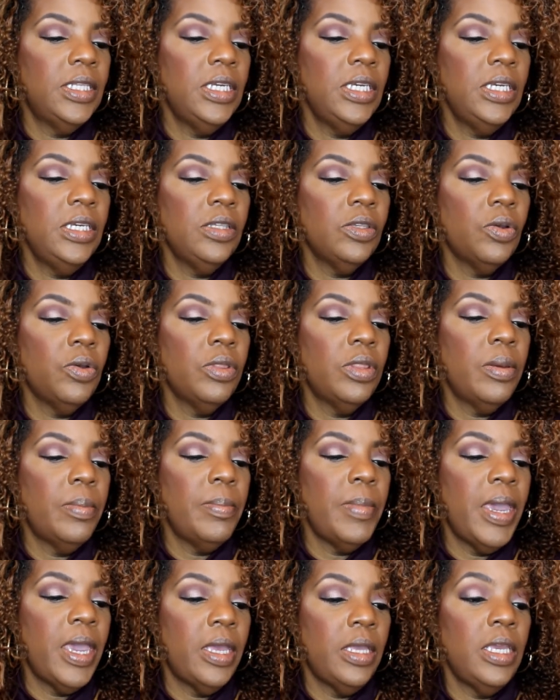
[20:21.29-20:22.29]
These are the
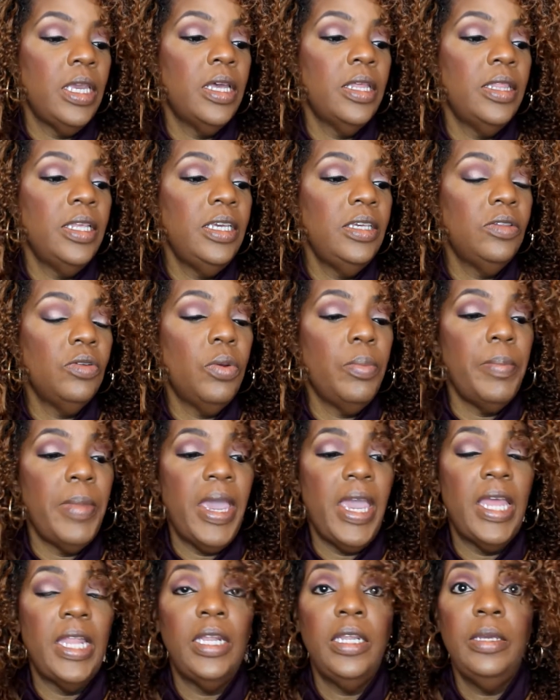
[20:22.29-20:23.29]
matte, yeah, these are
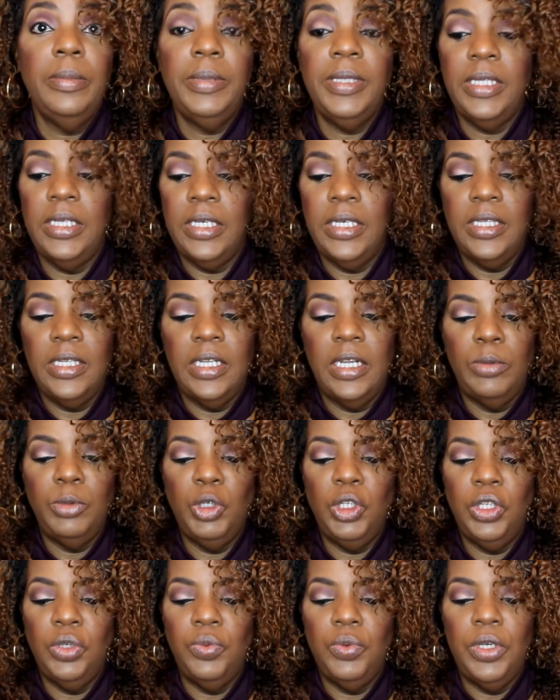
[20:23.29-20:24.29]
matte lipsticks that I'm
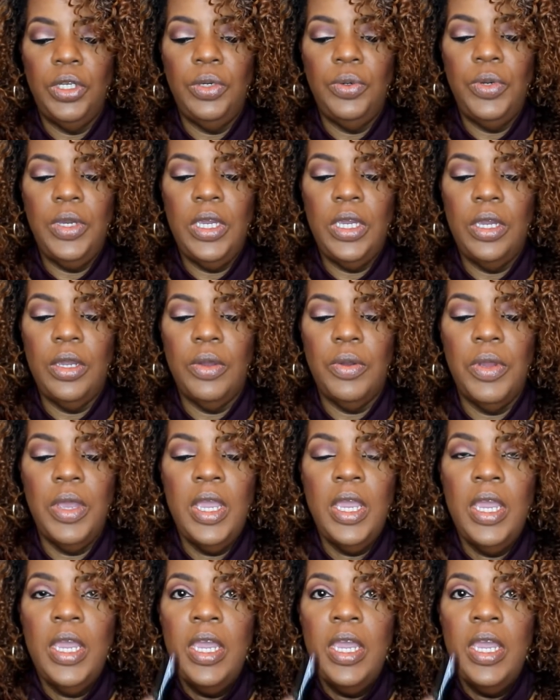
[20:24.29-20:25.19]
showing you here.